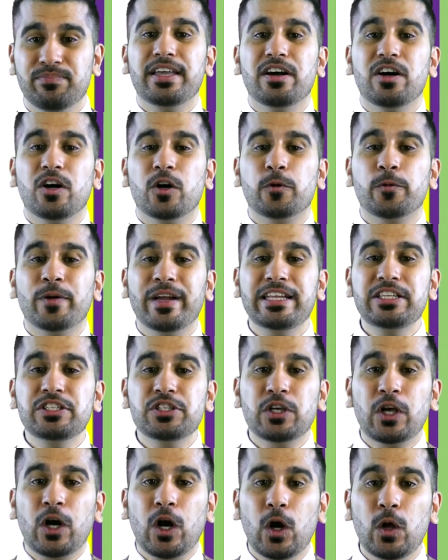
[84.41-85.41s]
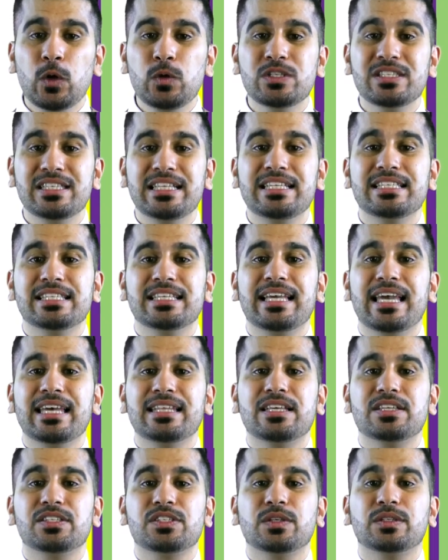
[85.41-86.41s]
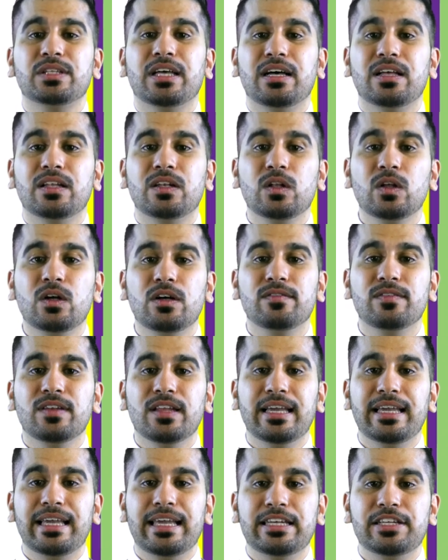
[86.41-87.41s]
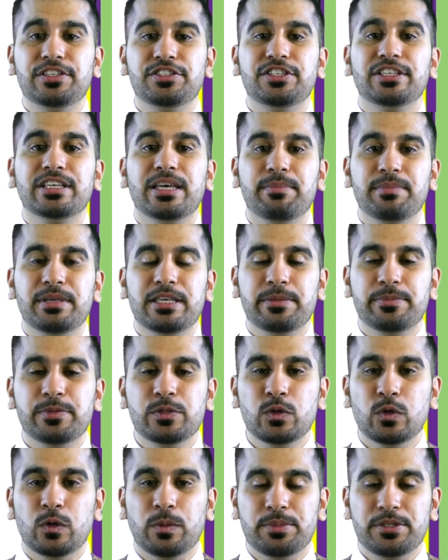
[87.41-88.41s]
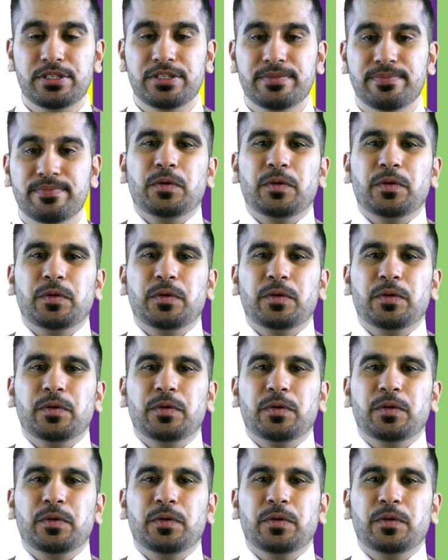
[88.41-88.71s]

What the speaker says: They are arranged closely together so that a lot of light energy can be absorbed.